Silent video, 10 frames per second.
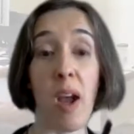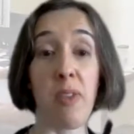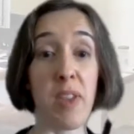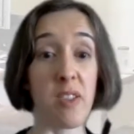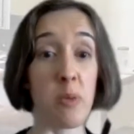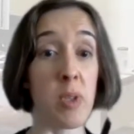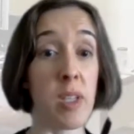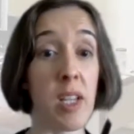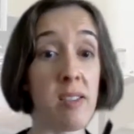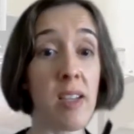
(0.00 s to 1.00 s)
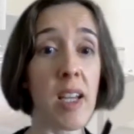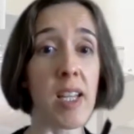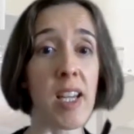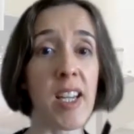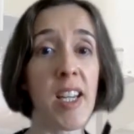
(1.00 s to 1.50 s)
think it's really
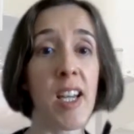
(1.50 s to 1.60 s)
exciting.